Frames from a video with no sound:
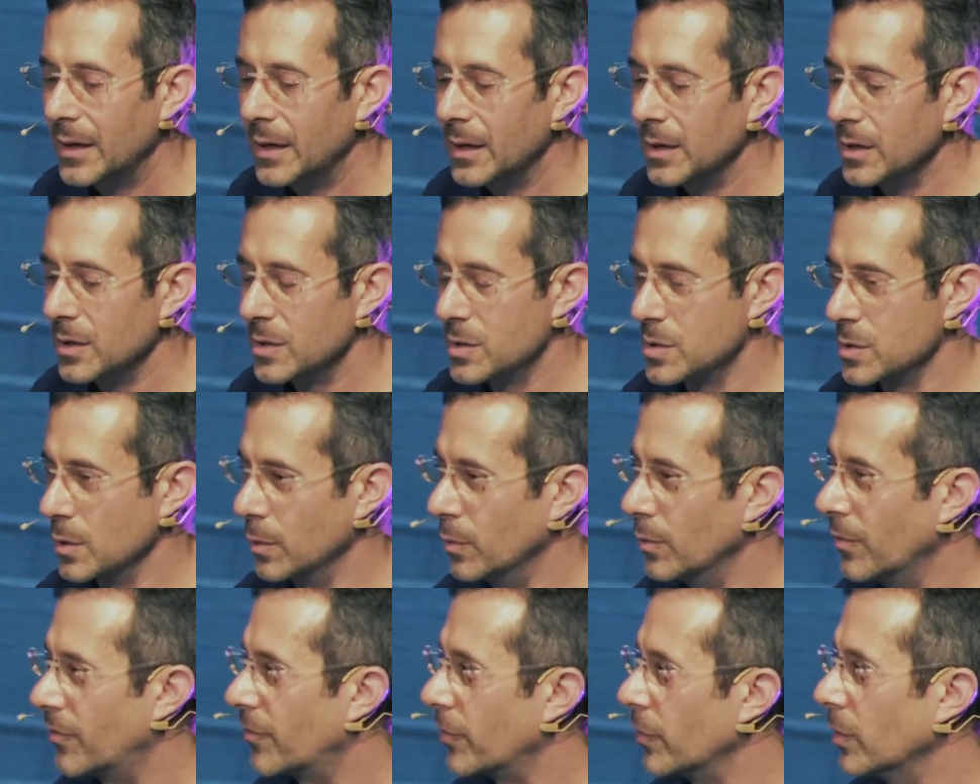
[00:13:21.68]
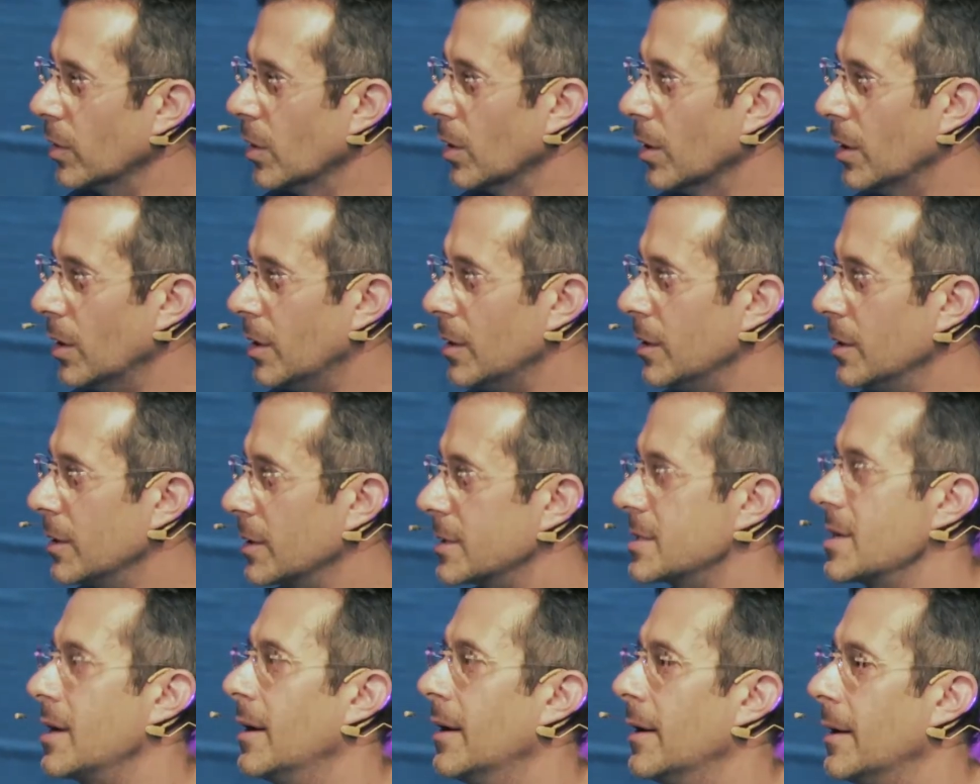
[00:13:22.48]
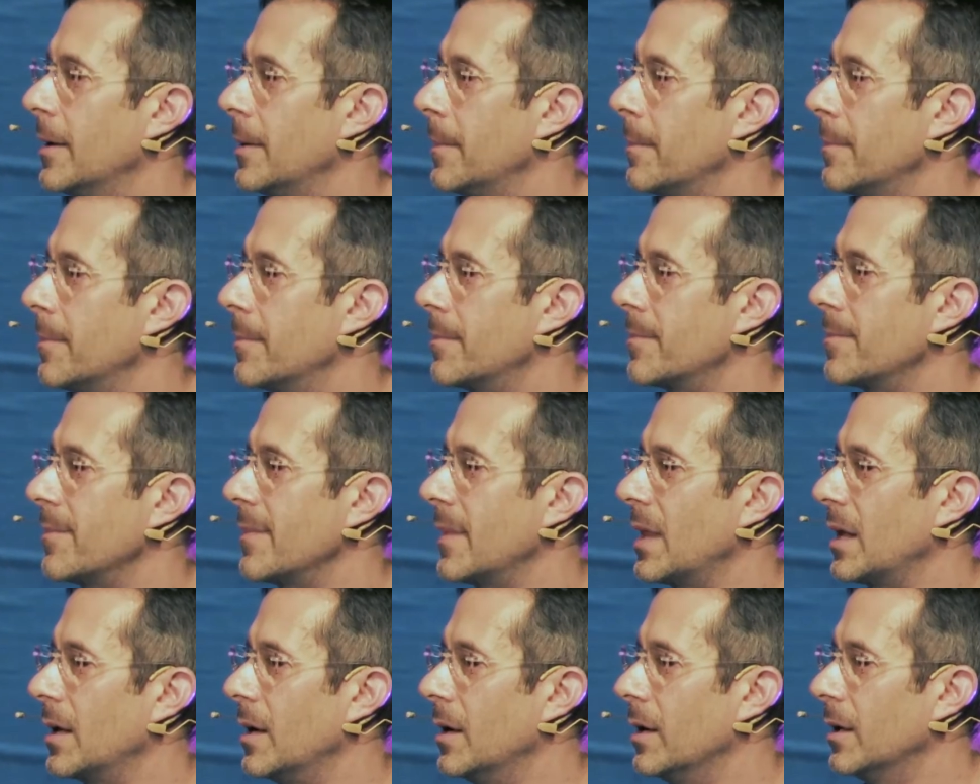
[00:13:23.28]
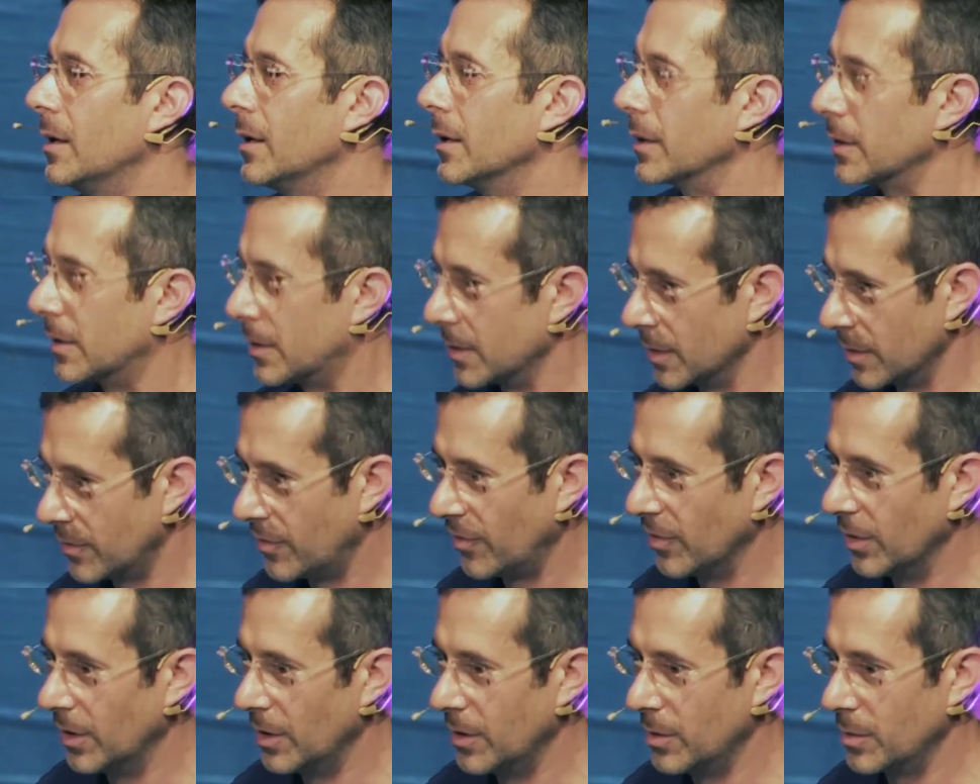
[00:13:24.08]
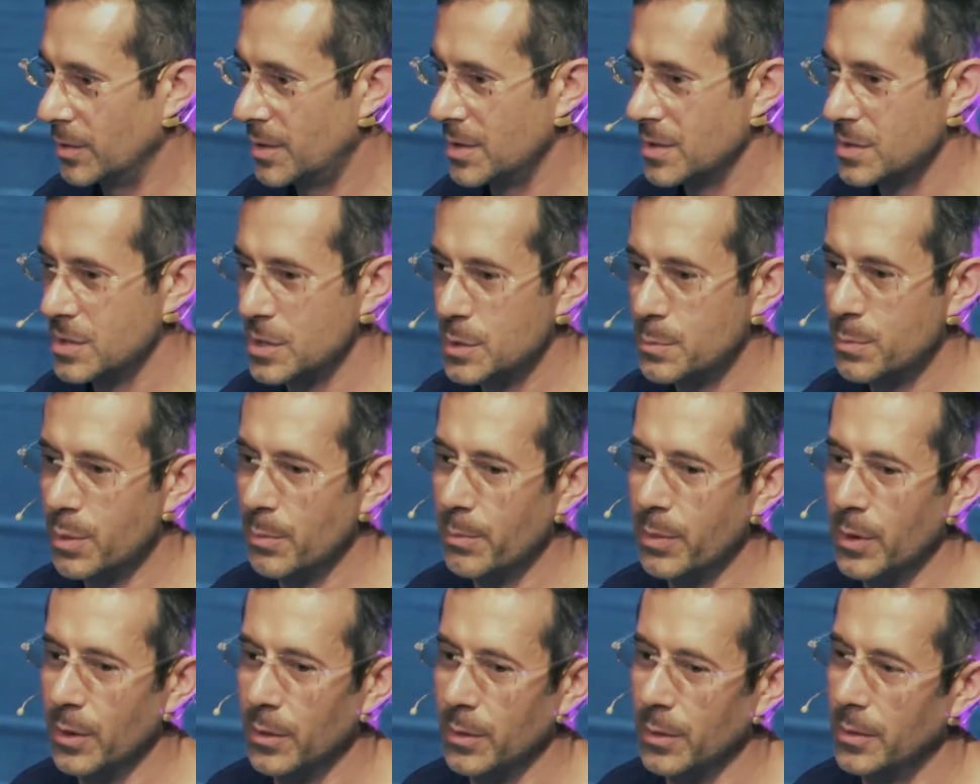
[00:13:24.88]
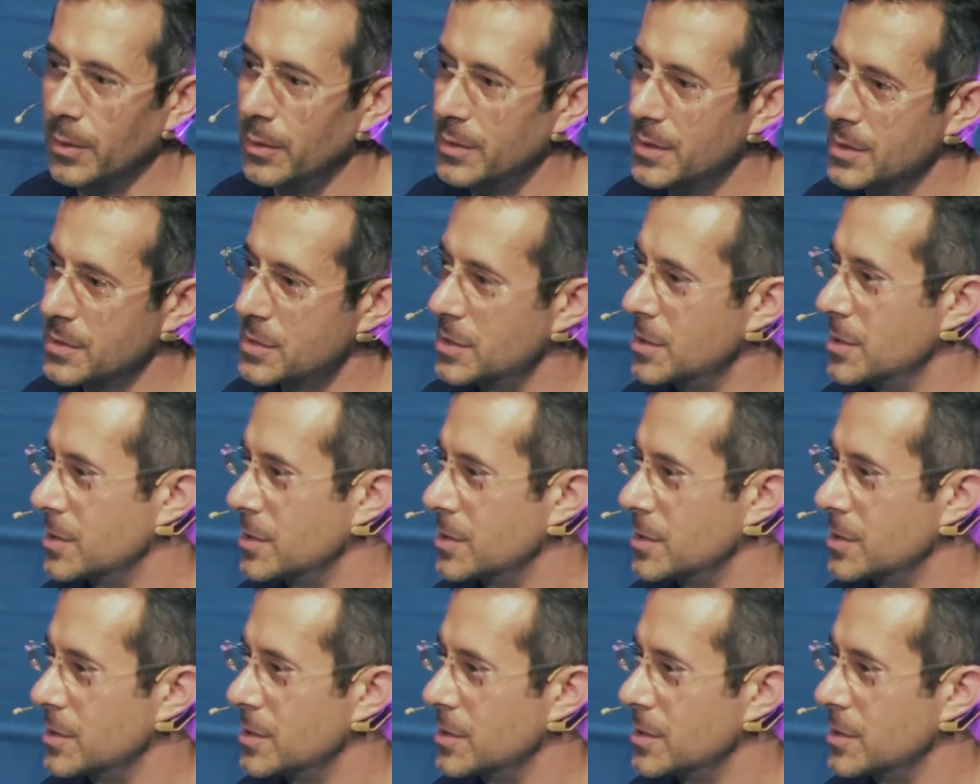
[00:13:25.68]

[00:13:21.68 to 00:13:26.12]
So for a long time, GitFlow, this is